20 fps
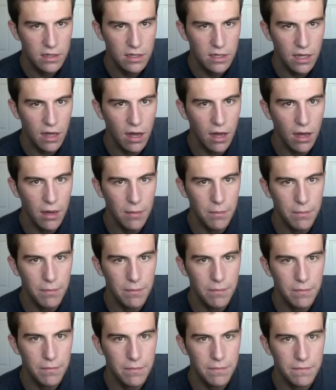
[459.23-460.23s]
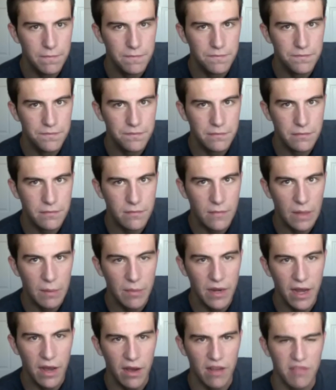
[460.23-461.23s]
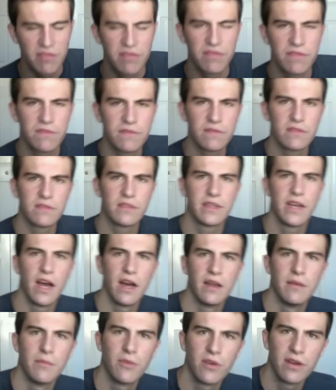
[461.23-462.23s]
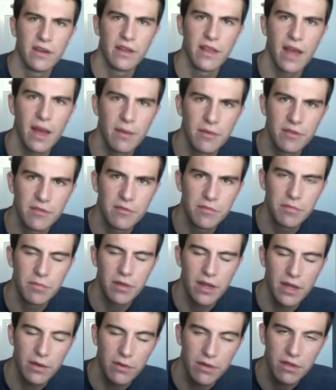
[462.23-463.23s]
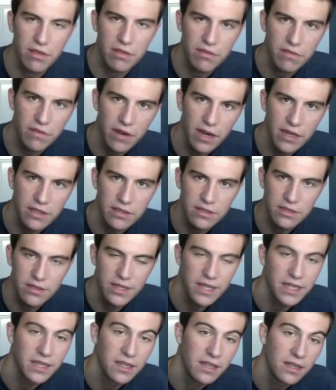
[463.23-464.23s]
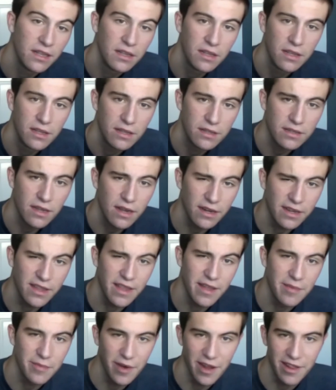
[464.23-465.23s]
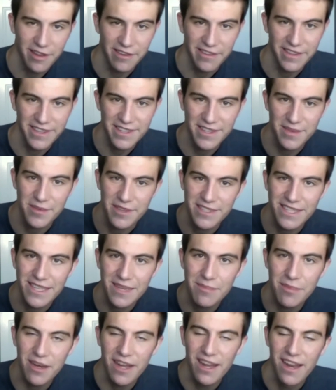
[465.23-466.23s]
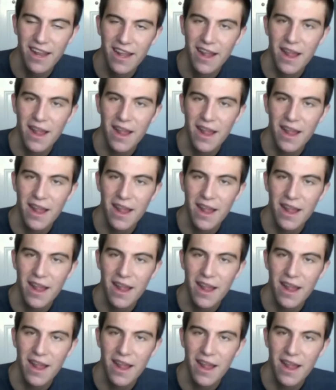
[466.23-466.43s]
um, but now I've gotten more into the habit of playing with friends, so I talk to them rather than listen to music. But